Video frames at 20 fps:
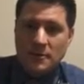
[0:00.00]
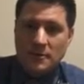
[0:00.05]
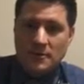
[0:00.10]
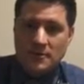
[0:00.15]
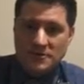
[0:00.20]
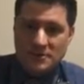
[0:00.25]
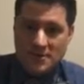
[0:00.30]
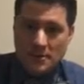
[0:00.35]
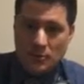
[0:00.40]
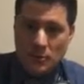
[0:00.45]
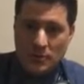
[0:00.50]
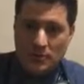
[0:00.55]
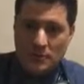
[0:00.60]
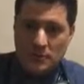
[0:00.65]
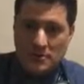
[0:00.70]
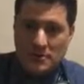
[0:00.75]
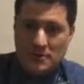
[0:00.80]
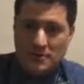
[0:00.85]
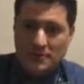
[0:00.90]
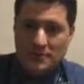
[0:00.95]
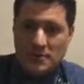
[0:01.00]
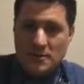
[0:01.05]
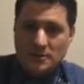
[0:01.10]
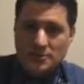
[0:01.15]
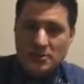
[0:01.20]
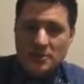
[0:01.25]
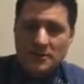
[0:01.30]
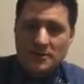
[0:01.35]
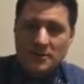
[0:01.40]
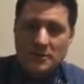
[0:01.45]
There is some with renal
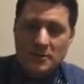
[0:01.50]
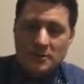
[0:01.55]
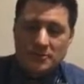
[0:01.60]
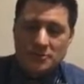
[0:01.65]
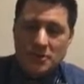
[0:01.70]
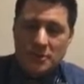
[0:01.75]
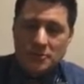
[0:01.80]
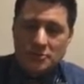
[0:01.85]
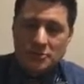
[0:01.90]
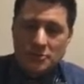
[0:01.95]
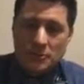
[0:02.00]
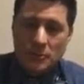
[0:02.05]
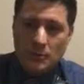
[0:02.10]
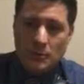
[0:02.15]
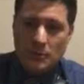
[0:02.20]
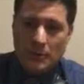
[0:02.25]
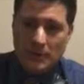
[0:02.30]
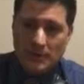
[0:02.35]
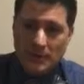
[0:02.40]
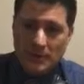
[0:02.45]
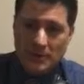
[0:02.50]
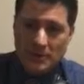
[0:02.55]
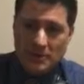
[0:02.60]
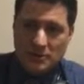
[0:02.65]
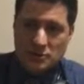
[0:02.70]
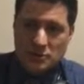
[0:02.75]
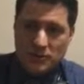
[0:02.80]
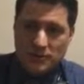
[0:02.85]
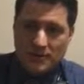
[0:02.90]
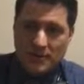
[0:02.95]
function. There's also the
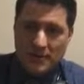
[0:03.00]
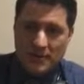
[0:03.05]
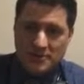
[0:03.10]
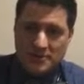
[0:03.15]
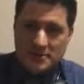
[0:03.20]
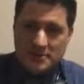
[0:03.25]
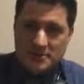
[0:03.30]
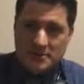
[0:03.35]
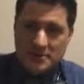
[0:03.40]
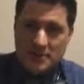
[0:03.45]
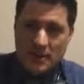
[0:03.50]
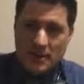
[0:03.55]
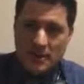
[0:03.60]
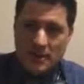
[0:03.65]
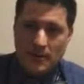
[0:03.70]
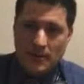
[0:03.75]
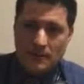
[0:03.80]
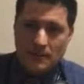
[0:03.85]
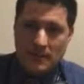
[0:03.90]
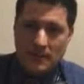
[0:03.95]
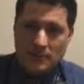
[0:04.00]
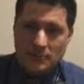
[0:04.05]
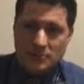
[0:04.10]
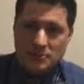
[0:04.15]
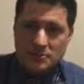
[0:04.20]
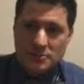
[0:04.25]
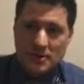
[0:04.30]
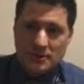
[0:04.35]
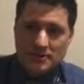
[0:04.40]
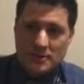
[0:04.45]
initial phases. It
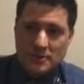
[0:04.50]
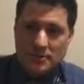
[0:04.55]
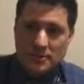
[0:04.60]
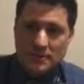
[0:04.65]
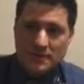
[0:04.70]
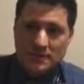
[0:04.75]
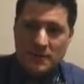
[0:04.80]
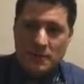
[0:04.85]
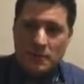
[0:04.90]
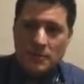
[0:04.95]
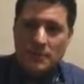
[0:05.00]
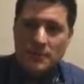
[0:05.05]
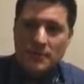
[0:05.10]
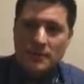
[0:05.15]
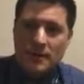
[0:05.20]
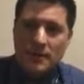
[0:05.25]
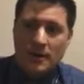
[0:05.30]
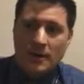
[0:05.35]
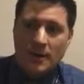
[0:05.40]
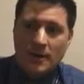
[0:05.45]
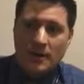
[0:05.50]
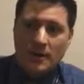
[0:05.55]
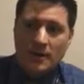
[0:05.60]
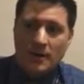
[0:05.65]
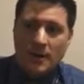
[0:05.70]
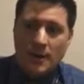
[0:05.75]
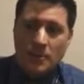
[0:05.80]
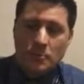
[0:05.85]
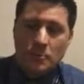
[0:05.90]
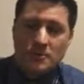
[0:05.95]
was thought to interfere with
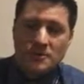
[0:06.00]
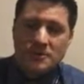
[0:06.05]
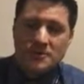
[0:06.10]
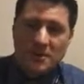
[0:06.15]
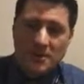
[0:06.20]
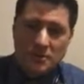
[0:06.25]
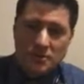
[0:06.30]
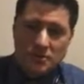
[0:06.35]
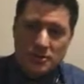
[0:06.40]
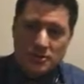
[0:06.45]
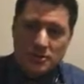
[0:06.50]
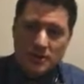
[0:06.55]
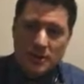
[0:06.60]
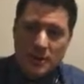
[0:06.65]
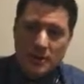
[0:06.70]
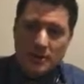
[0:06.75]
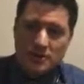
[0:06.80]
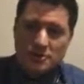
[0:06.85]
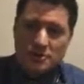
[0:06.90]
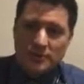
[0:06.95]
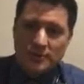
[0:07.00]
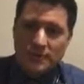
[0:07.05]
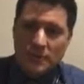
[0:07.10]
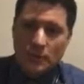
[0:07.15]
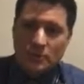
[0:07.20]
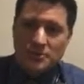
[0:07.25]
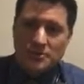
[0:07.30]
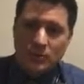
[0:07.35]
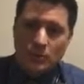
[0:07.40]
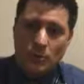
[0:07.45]
heparinization. So
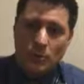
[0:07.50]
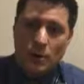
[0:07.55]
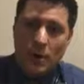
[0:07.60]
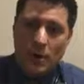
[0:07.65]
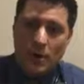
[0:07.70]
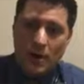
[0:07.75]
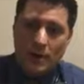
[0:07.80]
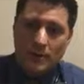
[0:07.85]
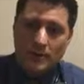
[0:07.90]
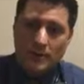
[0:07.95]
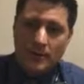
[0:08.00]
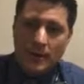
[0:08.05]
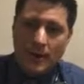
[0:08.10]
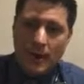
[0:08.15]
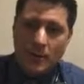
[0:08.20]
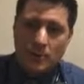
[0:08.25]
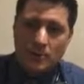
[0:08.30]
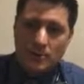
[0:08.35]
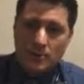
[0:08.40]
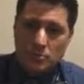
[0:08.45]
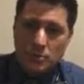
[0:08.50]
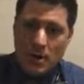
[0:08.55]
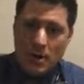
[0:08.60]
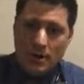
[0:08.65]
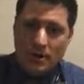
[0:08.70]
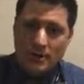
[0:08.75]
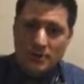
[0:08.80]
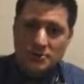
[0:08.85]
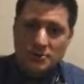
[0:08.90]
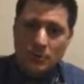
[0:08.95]
folks that were on heparin
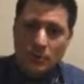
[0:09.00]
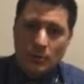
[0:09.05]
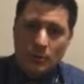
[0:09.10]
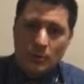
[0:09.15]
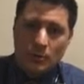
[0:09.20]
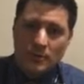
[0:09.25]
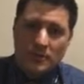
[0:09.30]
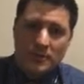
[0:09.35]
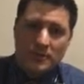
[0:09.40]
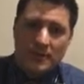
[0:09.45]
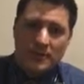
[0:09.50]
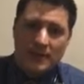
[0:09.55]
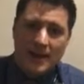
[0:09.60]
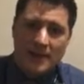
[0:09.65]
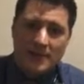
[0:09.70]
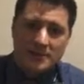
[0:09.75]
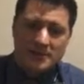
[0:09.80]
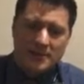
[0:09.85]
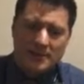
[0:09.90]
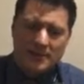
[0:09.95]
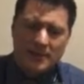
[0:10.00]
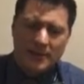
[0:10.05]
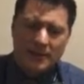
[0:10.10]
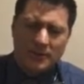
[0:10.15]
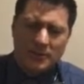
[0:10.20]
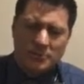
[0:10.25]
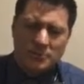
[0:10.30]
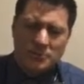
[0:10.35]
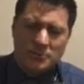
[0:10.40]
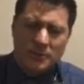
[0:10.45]
products or within the last, I think
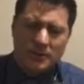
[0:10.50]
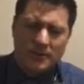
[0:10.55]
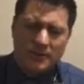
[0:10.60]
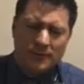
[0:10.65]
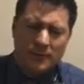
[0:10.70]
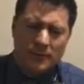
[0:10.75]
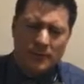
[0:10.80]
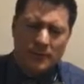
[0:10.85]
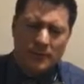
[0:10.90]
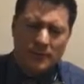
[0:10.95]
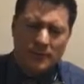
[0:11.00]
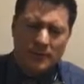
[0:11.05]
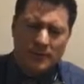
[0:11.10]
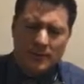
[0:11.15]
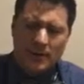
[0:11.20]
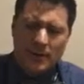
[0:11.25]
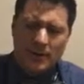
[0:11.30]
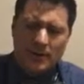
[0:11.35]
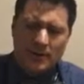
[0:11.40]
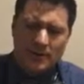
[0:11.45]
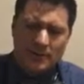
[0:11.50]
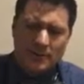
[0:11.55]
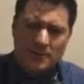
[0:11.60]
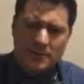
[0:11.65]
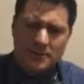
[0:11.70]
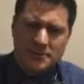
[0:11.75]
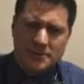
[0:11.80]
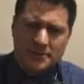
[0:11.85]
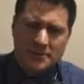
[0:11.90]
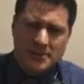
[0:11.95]
it was 24 to
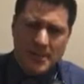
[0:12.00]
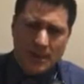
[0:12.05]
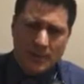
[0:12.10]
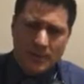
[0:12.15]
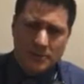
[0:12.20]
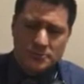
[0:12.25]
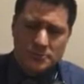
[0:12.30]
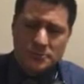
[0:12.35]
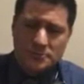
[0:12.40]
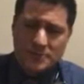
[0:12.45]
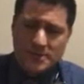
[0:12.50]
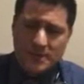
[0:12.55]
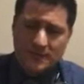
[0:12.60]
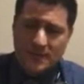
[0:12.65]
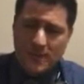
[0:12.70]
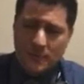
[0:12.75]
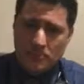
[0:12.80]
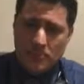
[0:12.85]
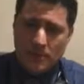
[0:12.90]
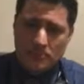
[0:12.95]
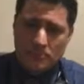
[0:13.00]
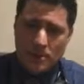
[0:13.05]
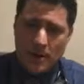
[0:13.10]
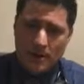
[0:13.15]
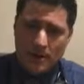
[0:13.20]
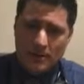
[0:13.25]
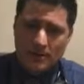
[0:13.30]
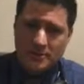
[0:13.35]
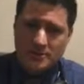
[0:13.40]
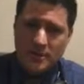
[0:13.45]
36 hours, received heparin
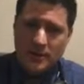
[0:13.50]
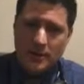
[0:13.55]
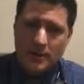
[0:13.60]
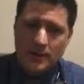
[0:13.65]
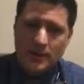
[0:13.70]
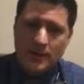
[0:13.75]
products,